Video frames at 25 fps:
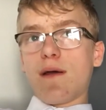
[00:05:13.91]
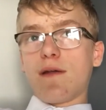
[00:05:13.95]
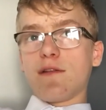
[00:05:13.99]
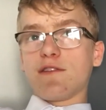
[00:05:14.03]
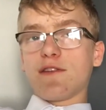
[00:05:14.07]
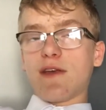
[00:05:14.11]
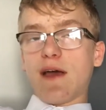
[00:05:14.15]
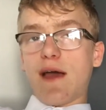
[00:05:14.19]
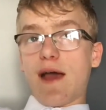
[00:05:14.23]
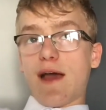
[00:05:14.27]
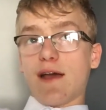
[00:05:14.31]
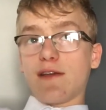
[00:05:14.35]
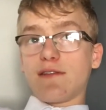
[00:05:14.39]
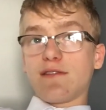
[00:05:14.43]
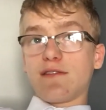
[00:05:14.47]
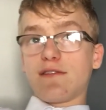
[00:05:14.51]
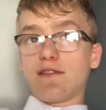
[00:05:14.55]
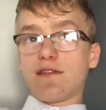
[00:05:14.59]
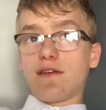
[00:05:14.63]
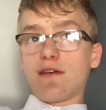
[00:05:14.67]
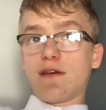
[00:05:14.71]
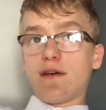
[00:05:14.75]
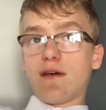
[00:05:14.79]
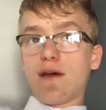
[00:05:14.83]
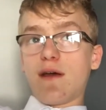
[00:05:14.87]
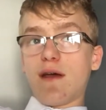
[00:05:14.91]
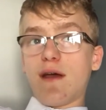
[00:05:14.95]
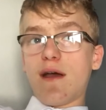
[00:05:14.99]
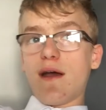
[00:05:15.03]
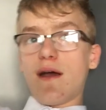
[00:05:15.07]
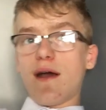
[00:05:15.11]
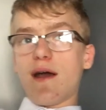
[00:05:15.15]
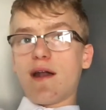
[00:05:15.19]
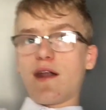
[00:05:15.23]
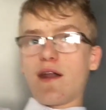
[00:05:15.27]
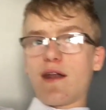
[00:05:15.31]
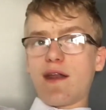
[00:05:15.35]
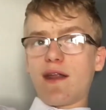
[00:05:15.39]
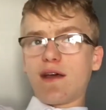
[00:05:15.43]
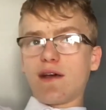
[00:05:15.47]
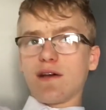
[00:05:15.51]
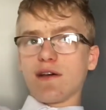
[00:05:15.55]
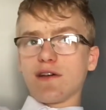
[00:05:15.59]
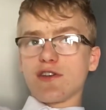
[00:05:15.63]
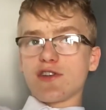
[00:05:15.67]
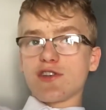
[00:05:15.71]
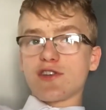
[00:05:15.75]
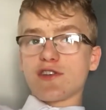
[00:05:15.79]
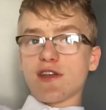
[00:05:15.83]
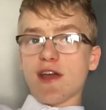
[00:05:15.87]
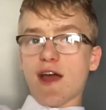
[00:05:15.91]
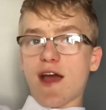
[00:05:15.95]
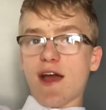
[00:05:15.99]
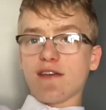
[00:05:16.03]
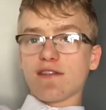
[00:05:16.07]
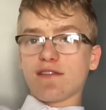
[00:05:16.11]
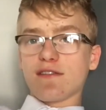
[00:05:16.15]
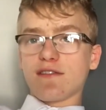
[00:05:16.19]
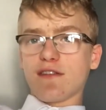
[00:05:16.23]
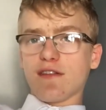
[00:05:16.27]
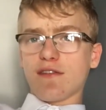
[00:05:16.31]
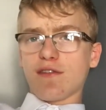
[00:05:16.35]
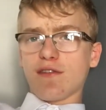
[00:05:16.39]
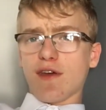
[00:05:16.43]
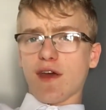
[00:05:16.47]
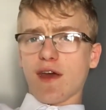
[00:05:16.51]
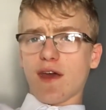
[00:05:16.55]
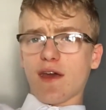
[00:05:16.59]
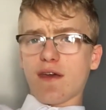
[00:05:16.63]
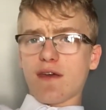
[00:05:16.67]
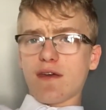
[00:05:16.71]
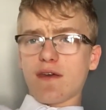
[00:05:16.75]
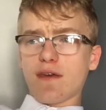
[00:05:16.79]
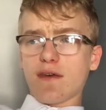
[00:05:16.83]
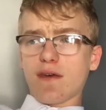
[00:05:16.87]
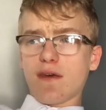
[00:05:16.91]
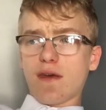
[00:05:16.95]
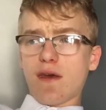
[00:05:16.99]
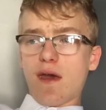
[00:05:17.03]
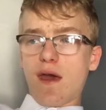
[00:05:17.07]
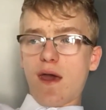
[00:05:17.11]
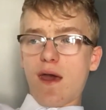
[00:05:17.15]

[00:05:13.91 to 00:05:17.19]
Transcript: test and an English test, I think.